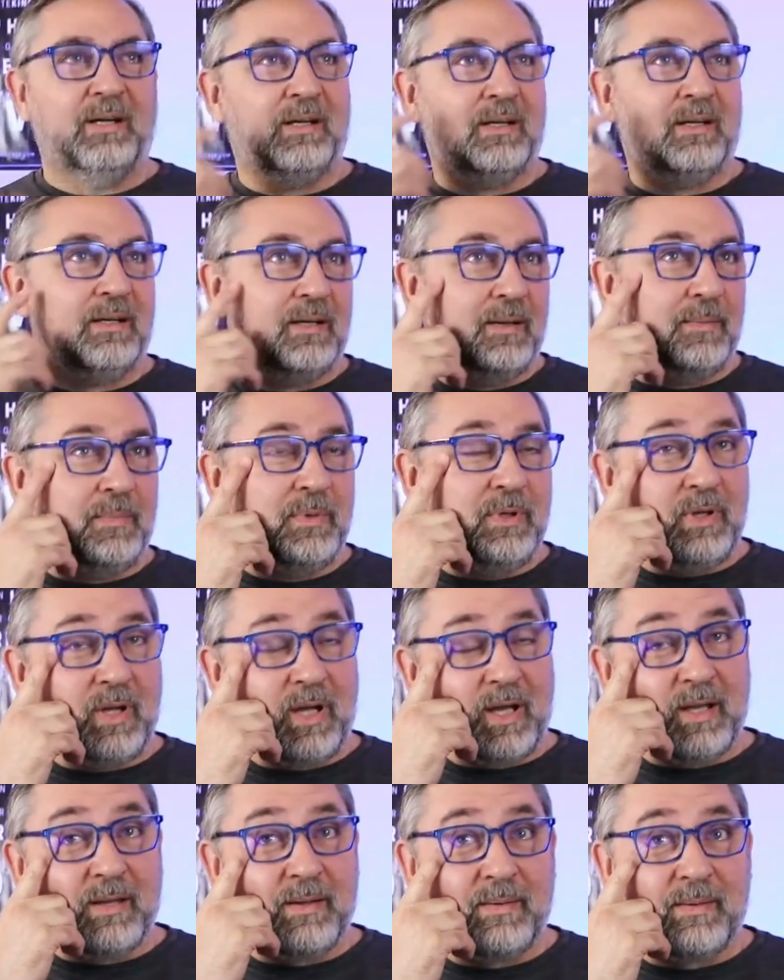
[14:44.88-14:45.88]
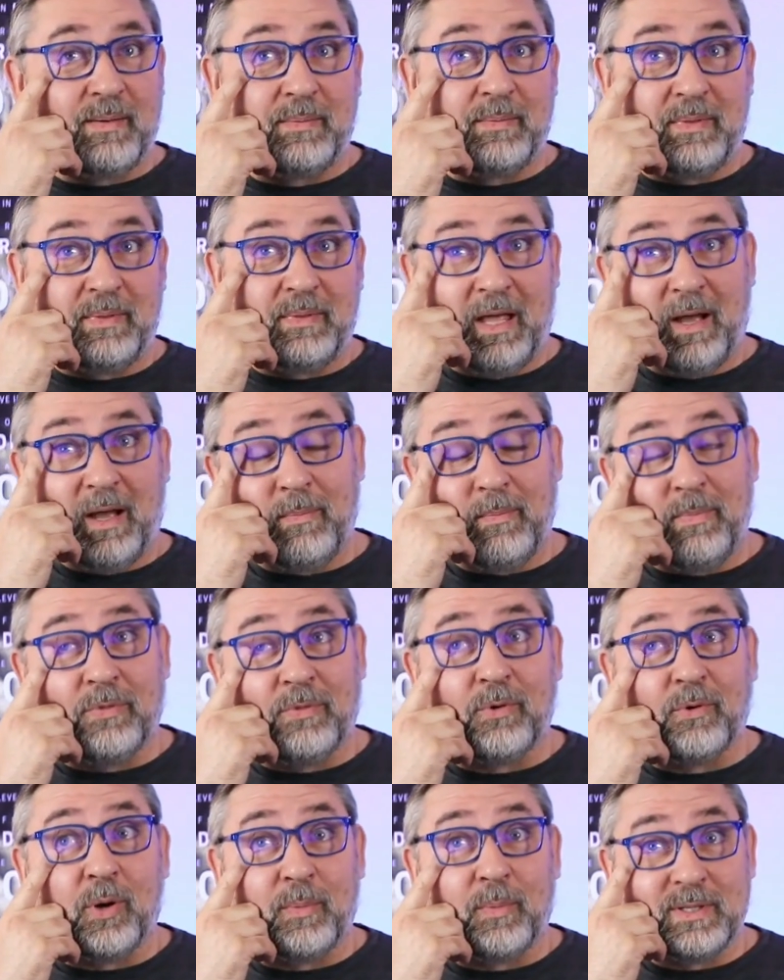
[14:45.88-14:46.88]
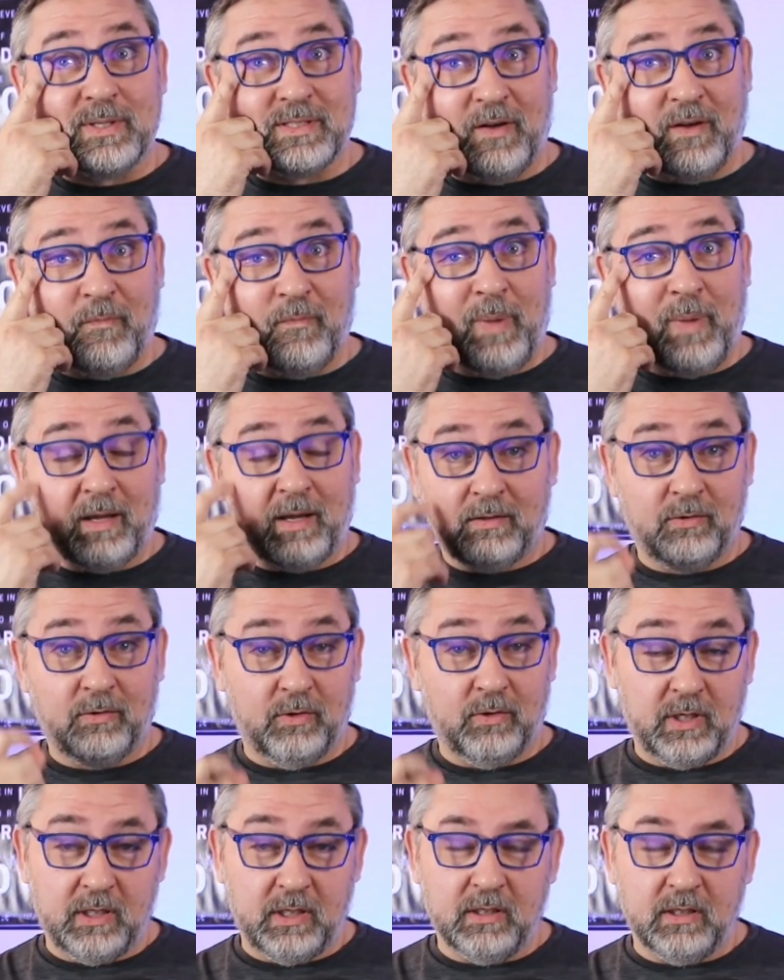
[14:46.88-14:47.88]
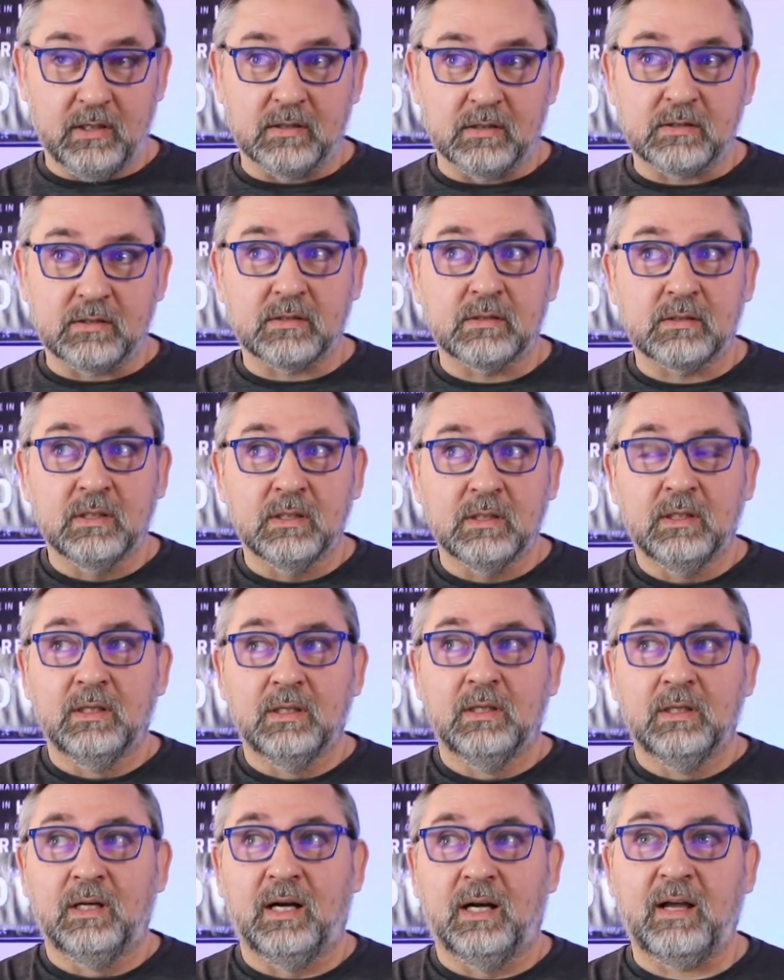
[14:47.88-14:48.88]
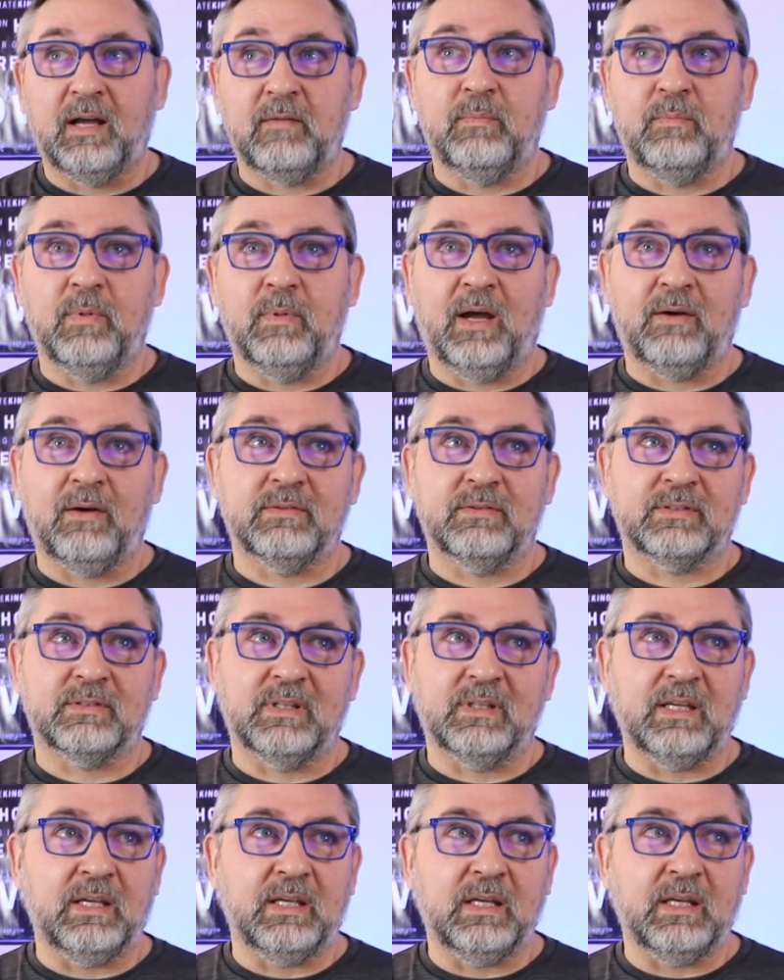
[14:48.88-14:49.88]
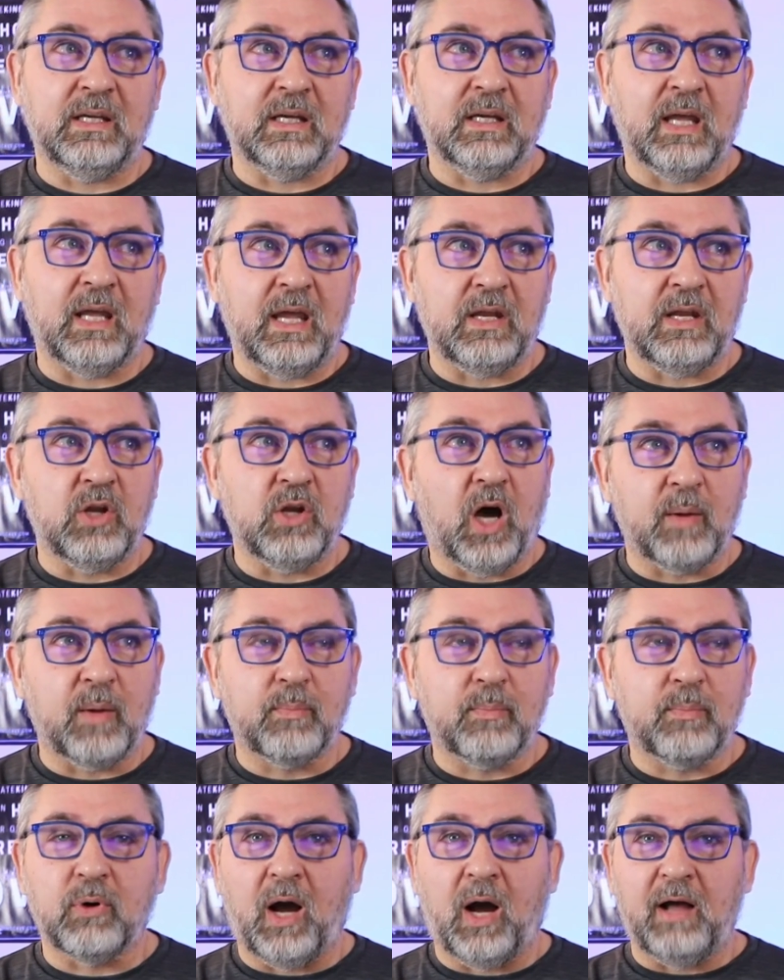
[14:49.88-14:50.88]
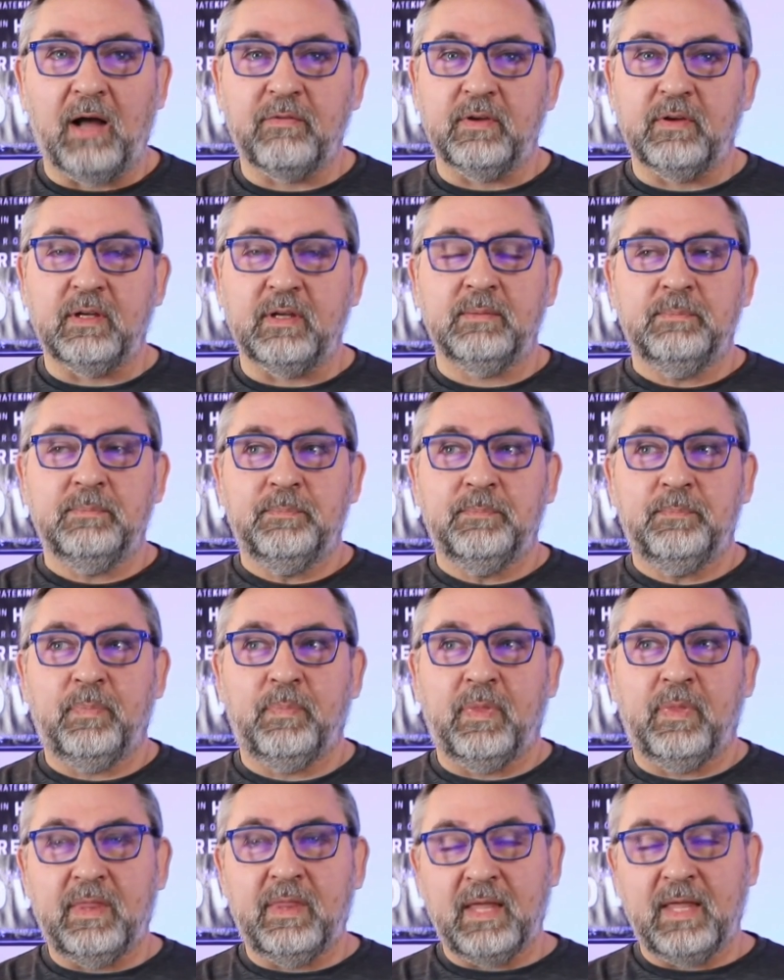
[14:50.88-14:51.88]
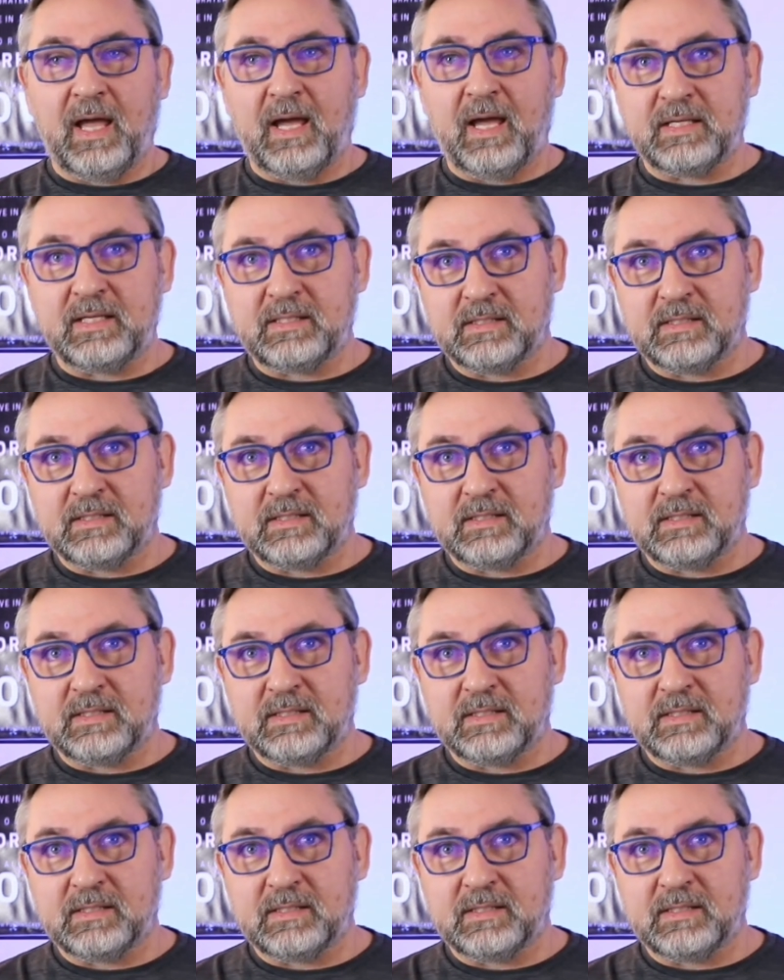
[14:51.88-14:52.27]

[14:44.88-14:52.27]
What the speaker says: I mean, I'm throwing myself back 30 years. I was leading a nonprofit that